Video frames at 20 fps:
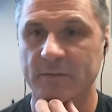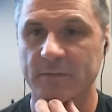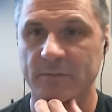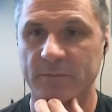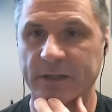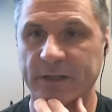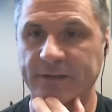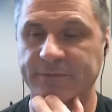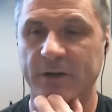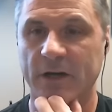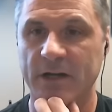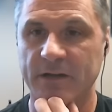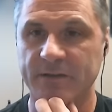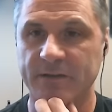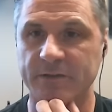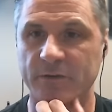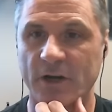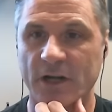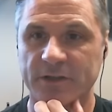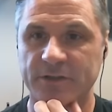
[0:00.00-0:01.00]
like Fox
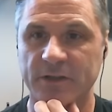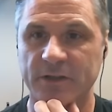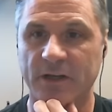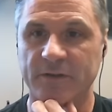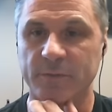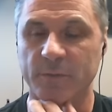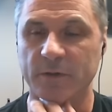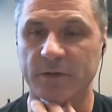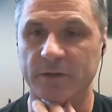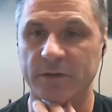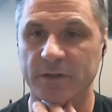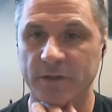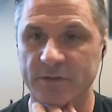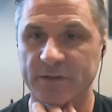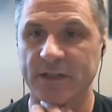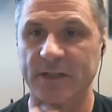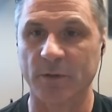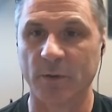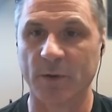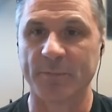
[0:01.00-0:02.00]
and RockShox were
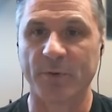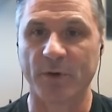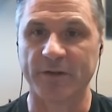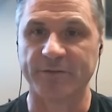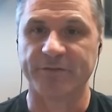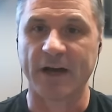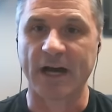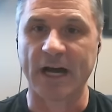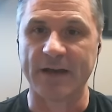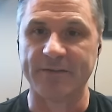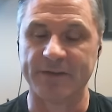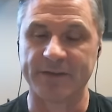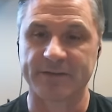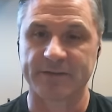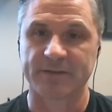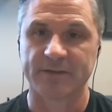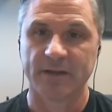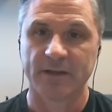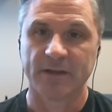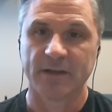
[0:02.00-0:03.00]
using the 1.5
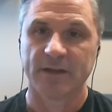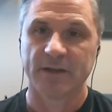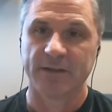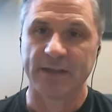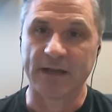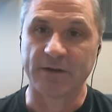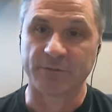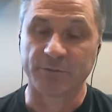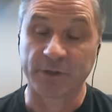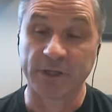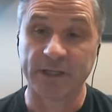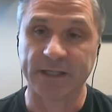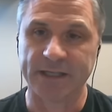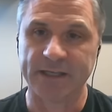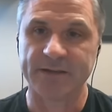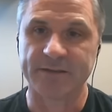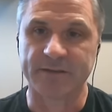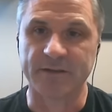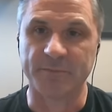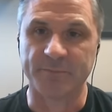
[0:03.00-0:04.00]
is that really
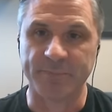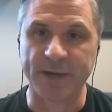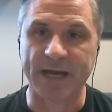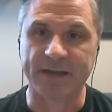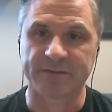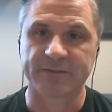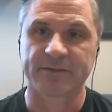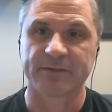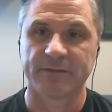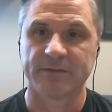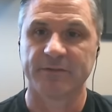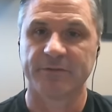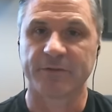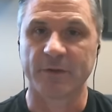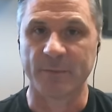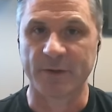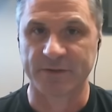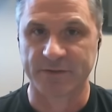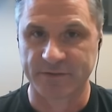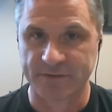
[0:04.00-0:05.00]
is the best
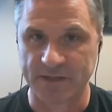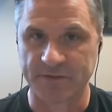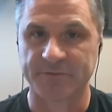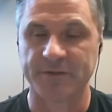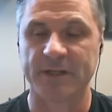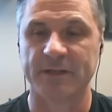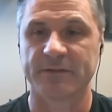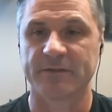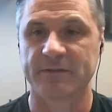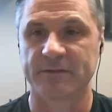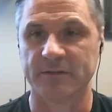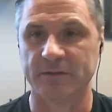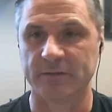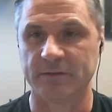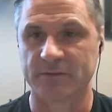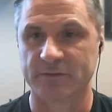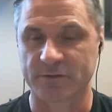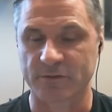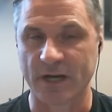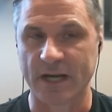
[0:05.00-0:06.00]
from a stiffness and
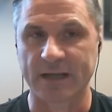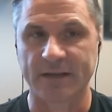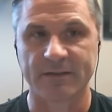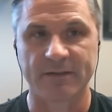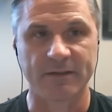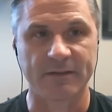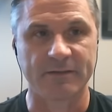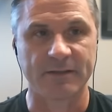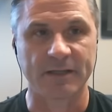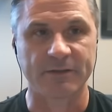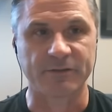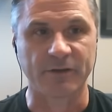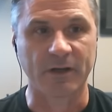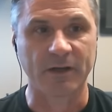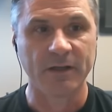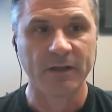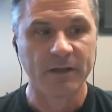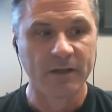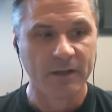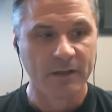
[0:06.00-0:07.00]
strength, etc.
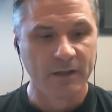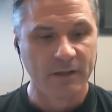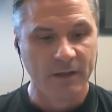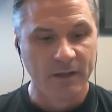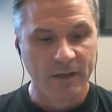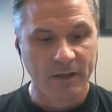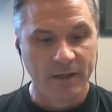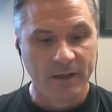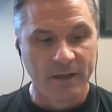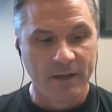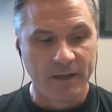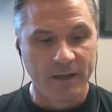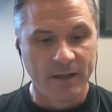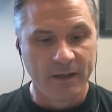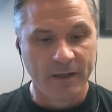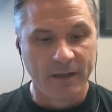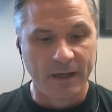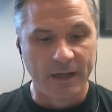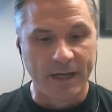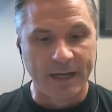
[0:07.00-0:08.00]
Okay.
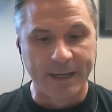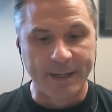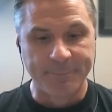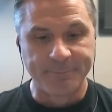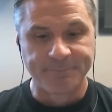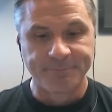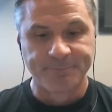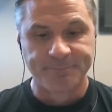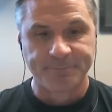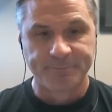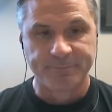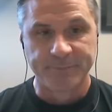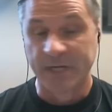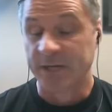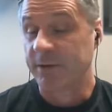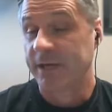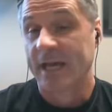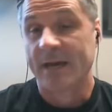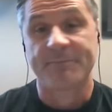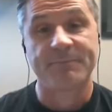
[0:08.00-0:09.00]
Um, but
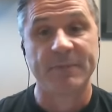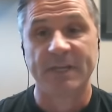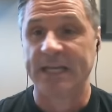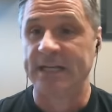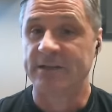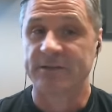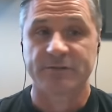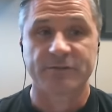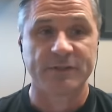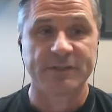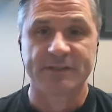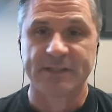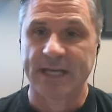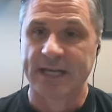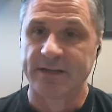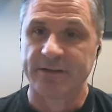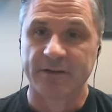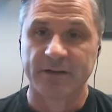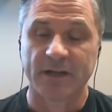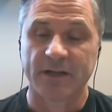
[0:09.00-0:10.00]
anyway, yeah, industry
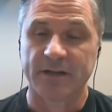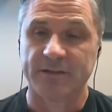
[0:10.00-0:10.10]
standard